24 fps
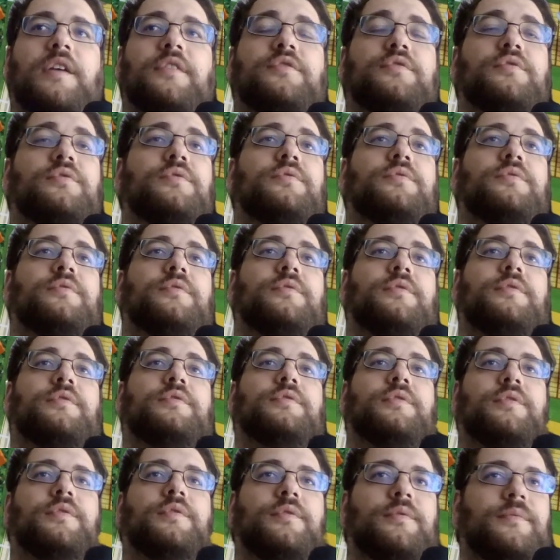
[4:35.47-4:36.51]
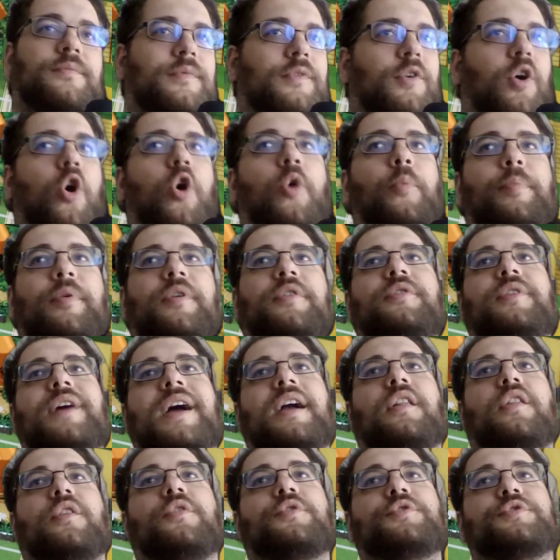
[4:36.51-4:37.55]
to open the
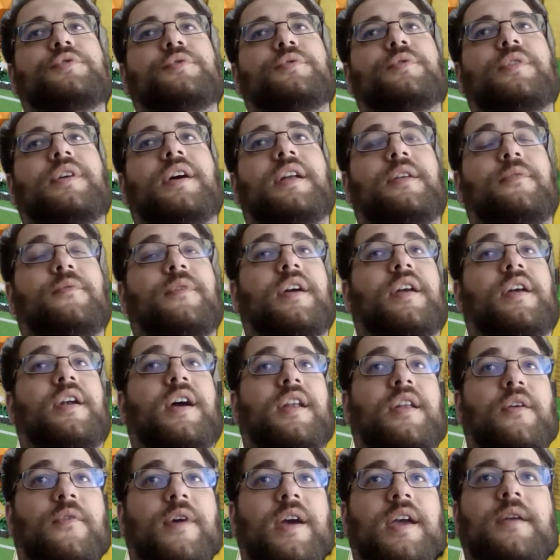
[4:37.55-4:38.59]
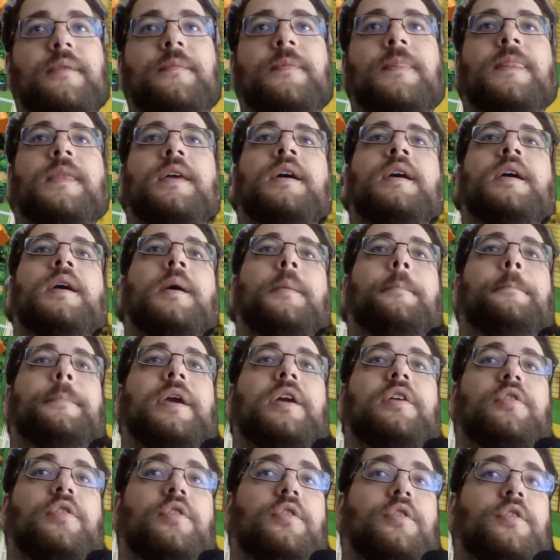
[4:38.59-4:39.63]
enclosure anyway right away,
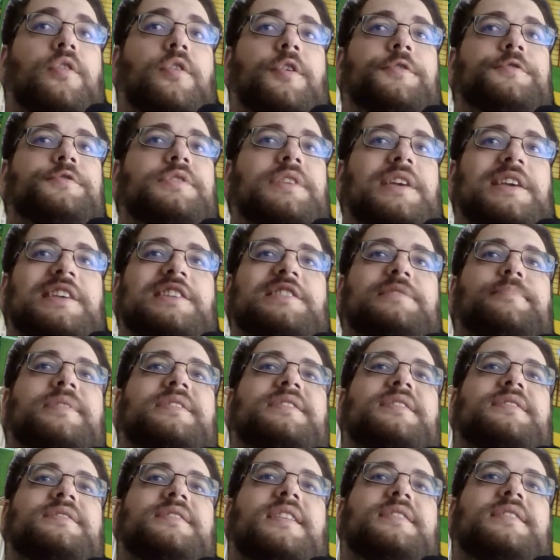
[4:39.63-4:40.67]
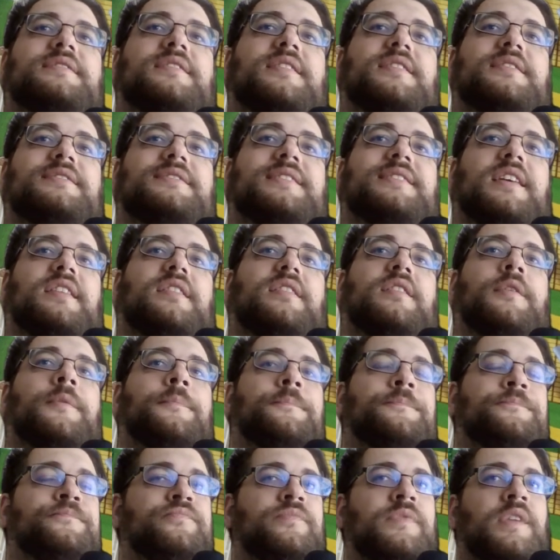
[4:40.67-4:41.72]
because each species has a set
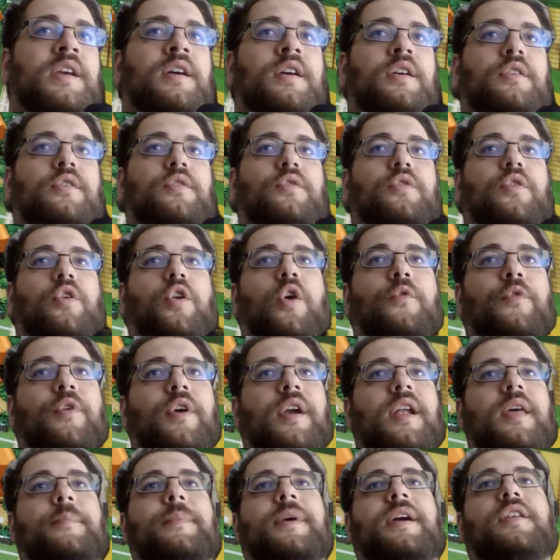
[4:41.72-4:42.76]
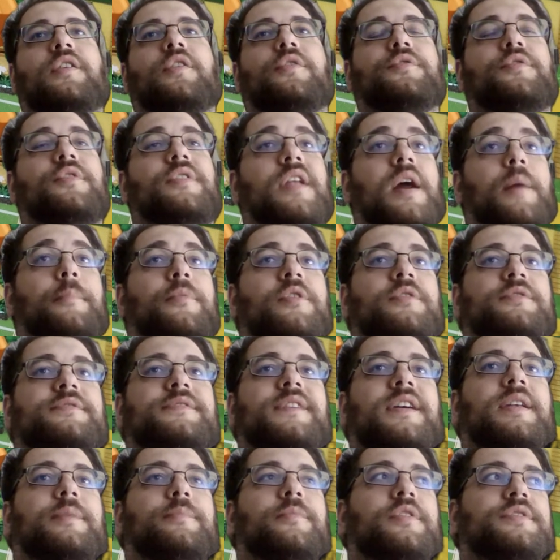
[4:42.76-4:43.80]
lower limit on the number
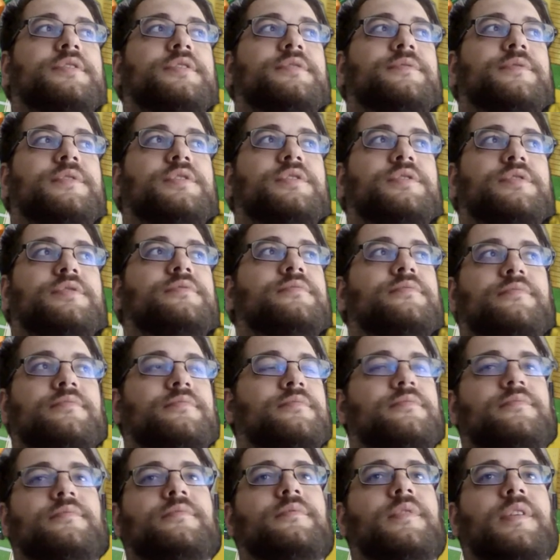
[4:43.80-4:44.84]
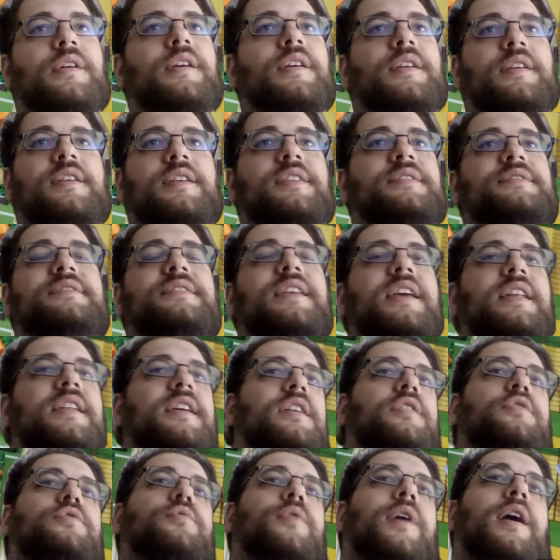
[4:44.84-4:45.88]
of animals which is
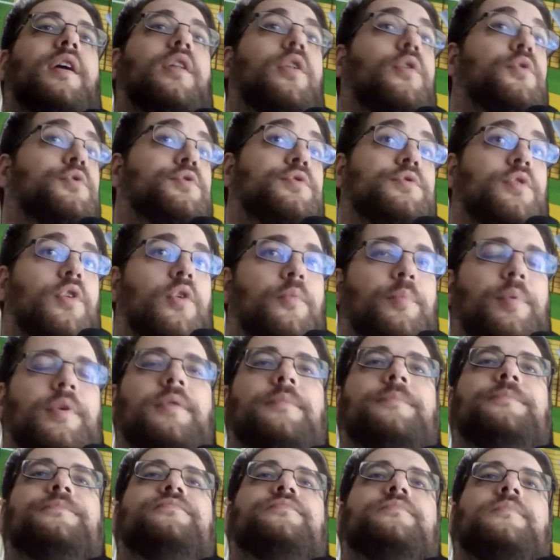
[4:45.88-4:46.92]
needed to enclosure to open.